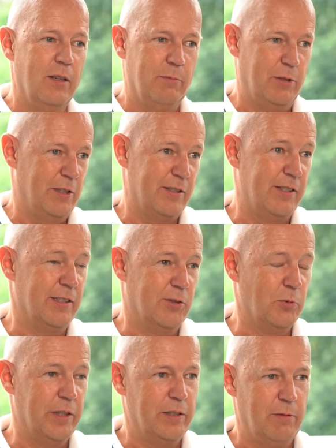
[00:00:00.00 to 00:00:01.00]
but I still
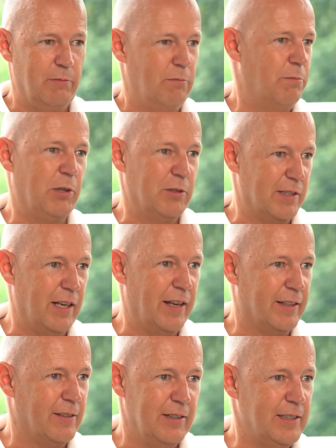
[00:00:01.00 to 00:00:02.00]
do it because I
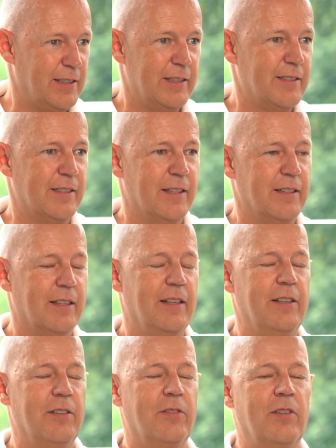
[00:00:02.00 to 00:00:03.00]
like it, right? That's the
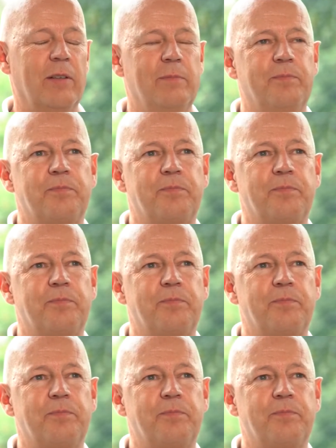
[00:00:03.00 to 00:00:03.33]
kind of thing.